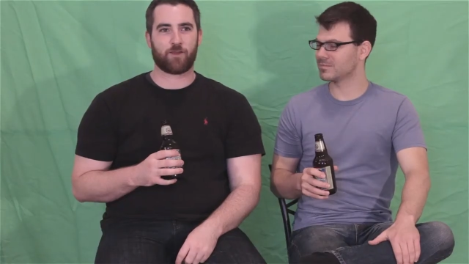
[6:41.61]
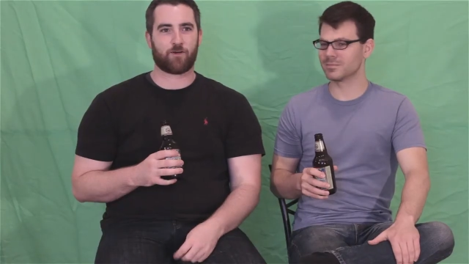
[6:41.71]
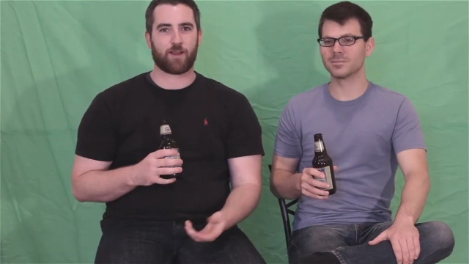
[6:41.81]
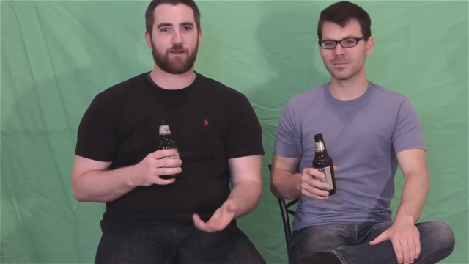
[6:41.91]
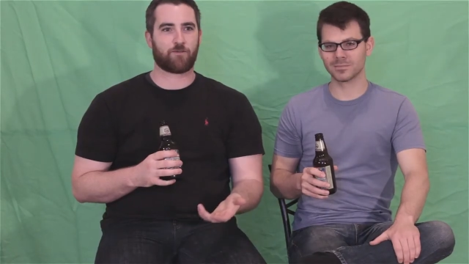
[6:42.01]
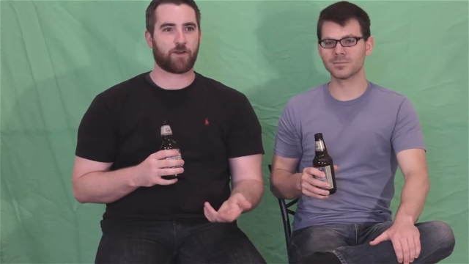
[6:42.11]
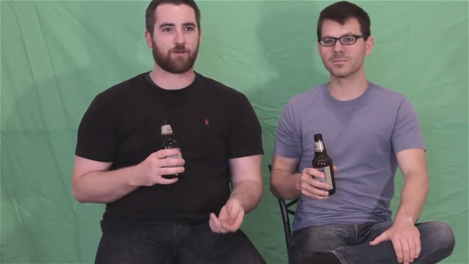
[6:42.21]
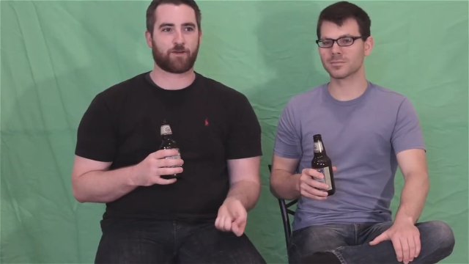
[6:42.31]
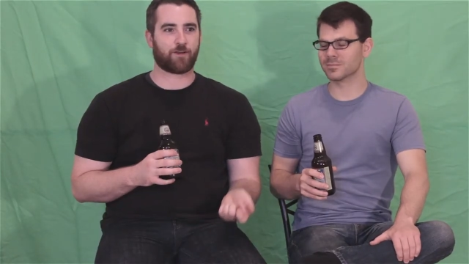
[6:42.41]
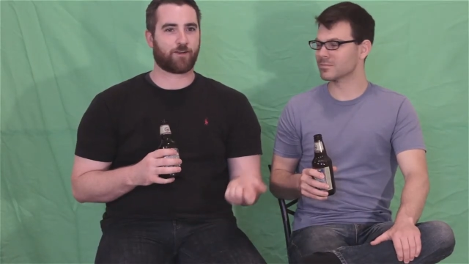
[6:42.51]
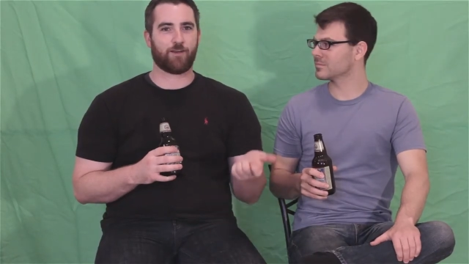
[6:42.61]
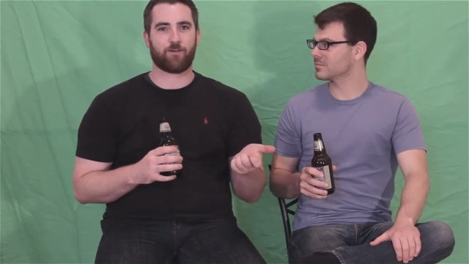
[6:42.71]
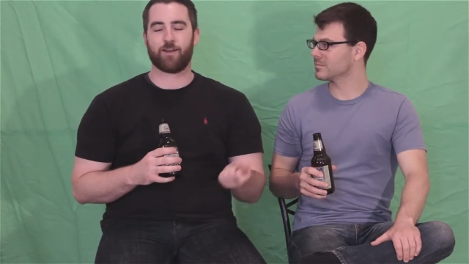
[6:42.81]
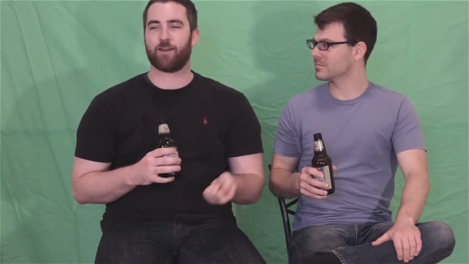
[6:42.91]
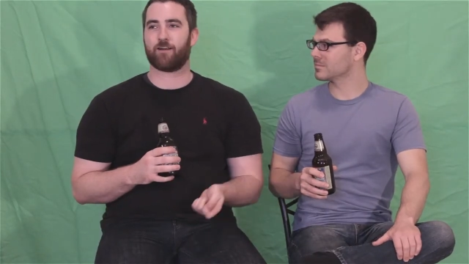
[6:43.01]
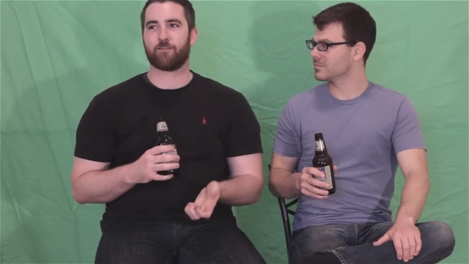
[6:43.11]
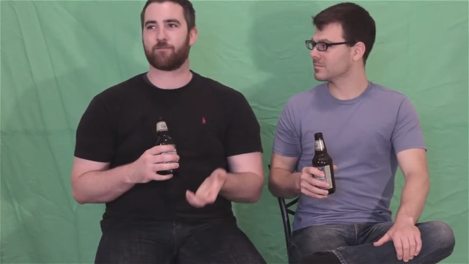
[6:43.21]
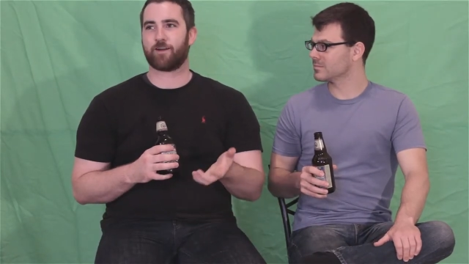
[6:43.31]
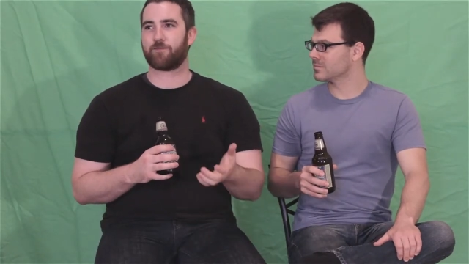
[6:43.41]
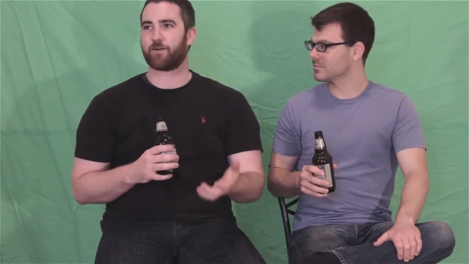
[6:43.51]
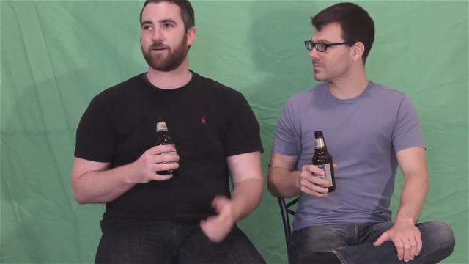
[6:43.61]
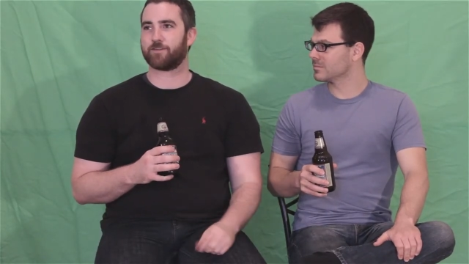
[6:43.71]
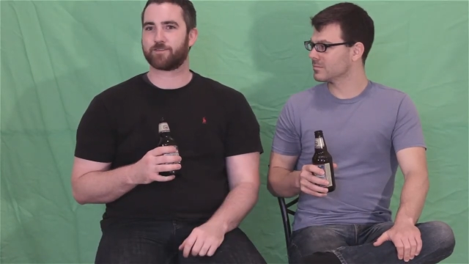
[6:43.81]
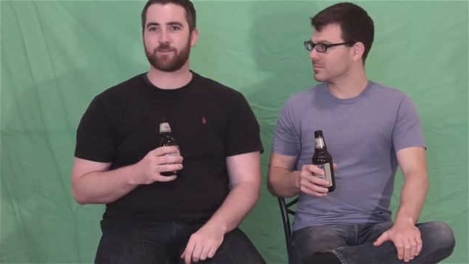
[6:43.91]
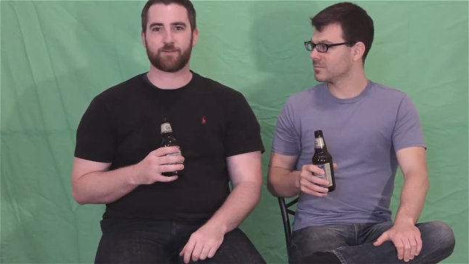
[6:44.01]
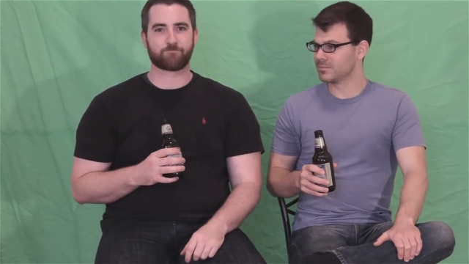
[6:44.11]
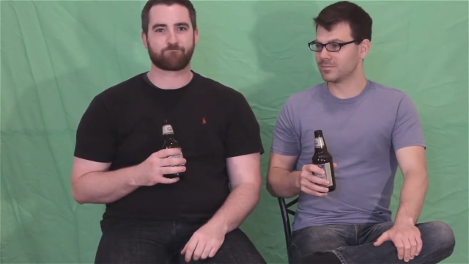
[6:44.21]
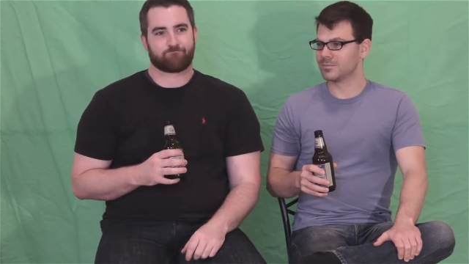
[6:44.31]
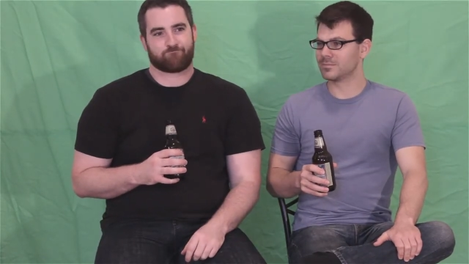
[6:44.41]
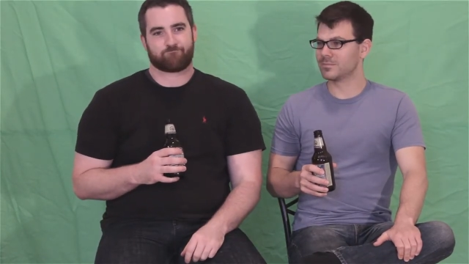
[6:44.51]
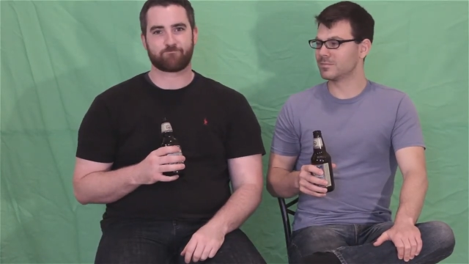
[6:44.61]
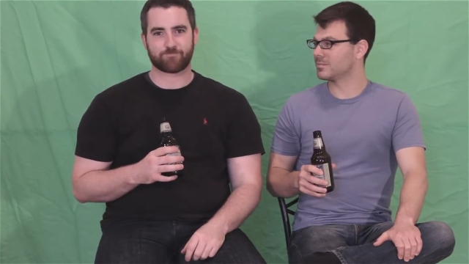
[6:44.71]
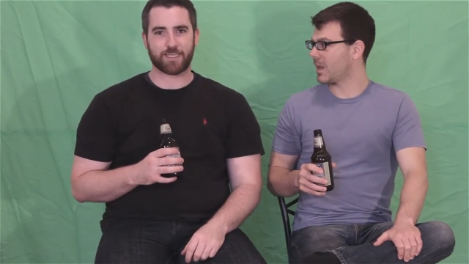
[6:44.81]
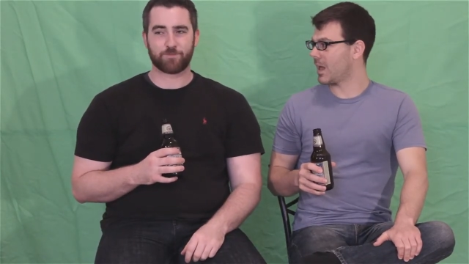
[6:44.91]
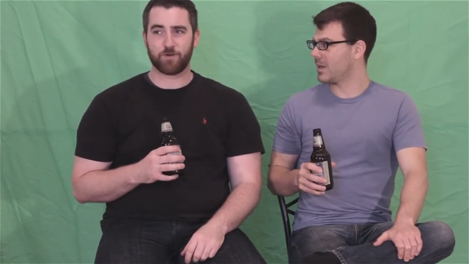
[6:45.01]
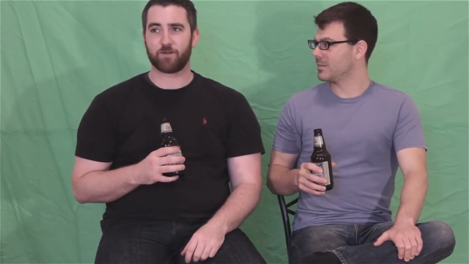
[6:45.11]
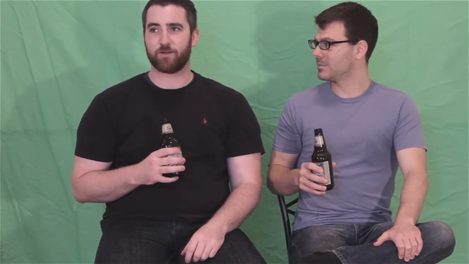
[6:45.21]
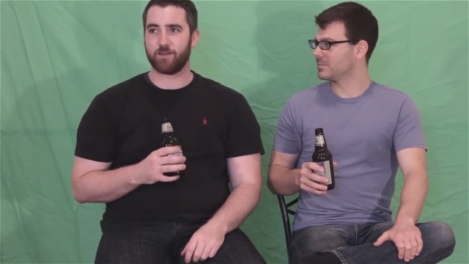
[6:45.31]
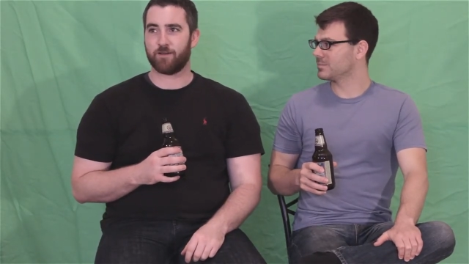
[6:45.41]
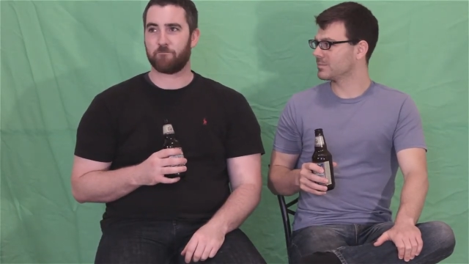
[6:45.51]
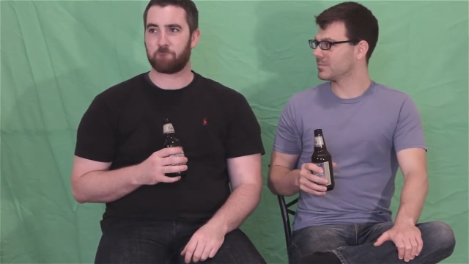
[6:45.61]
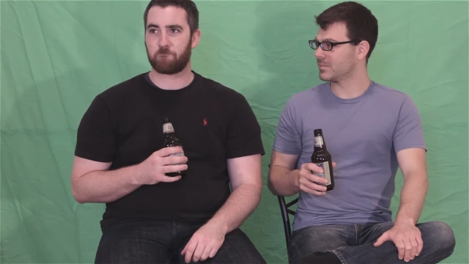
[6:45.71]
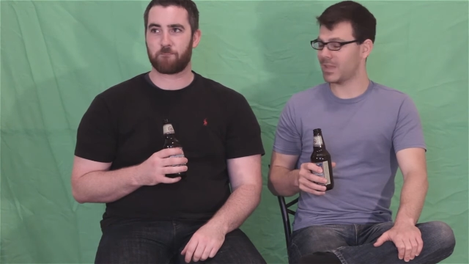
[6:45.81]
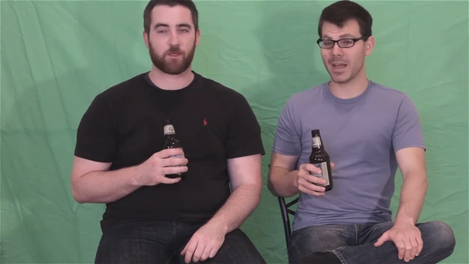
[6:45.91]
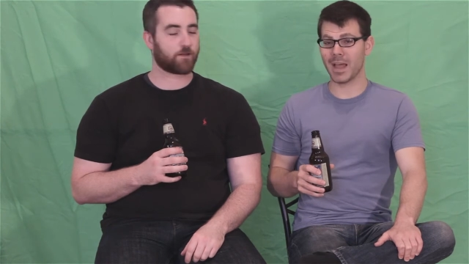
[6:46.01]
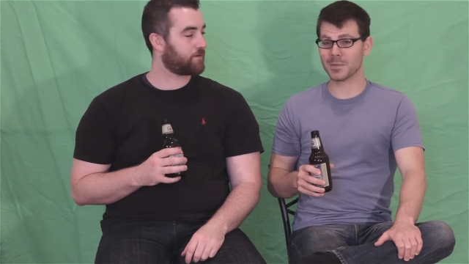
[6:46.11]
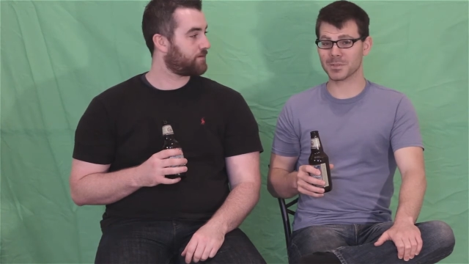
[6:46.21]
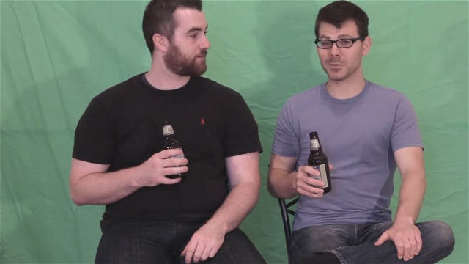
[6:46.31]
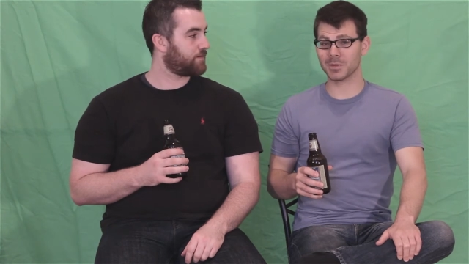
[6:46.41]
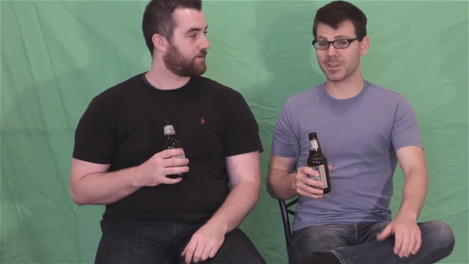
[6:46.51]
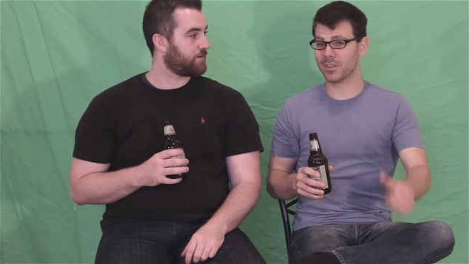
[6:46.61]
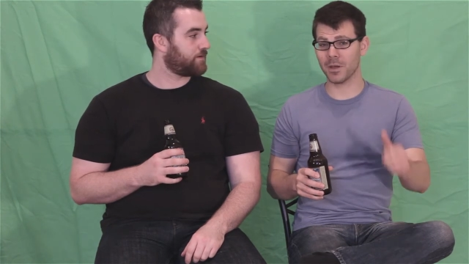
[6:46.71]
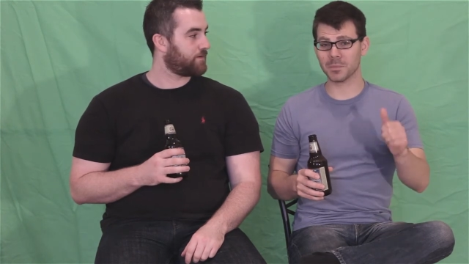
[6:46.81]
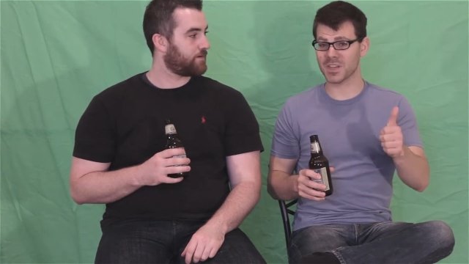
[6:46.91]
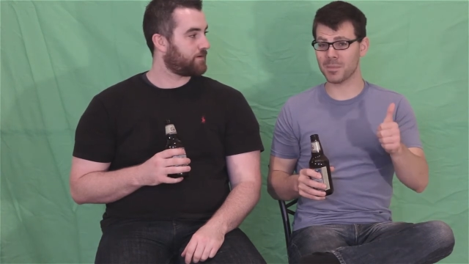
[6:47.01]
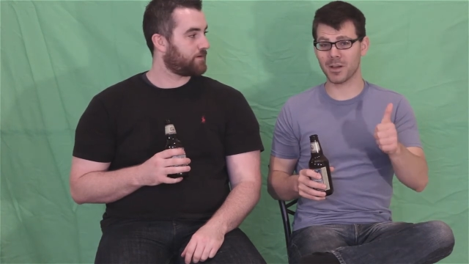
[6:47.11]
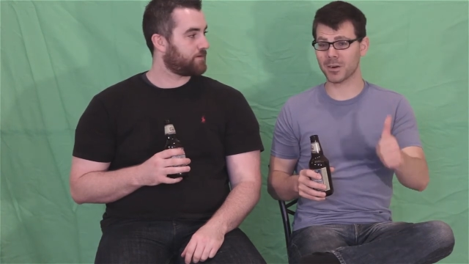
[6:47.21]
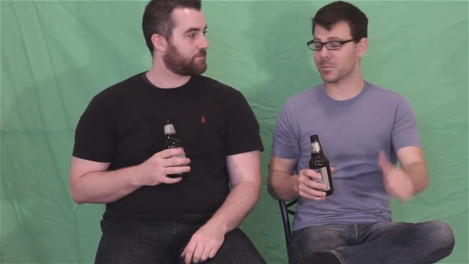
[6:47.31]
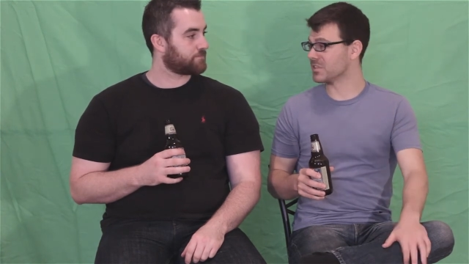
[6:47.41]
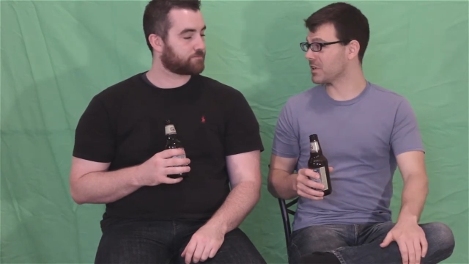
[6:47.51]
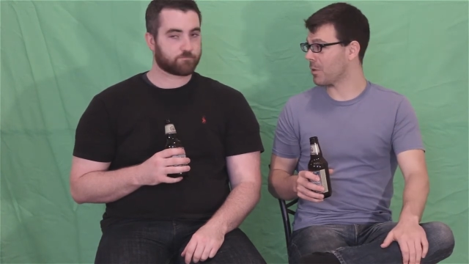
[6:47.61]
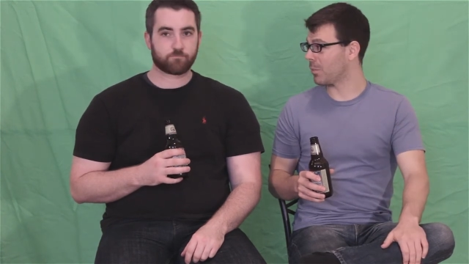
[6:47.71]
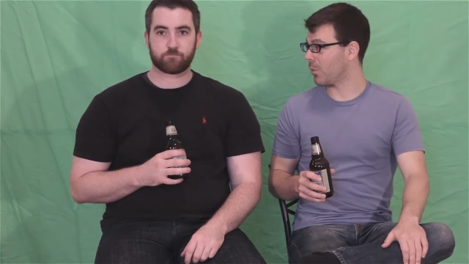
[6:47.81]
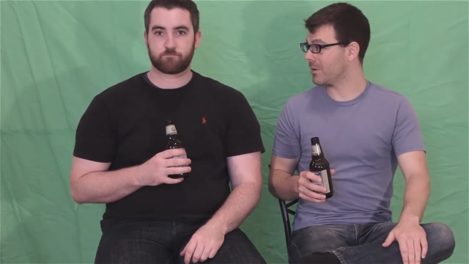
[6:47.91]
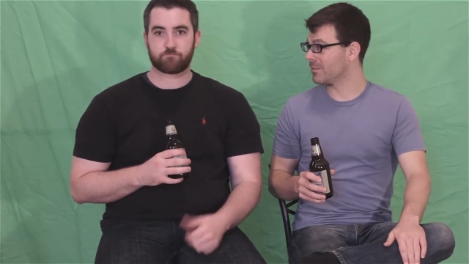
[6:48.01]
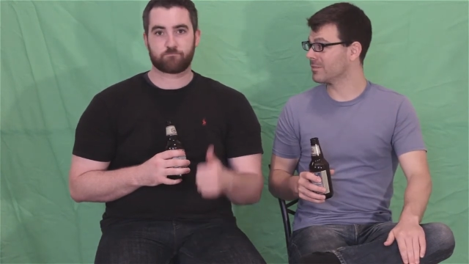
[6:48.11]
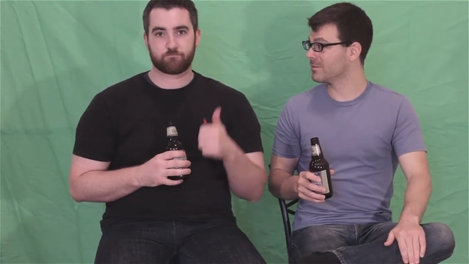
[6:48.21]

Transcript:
Speaker 1: that you already have on you, like your key ring or whatever else, you know. Pretty cool idea. Yeah, absolutely.
Speaker 2: Thumbs up, one hundred percent on board.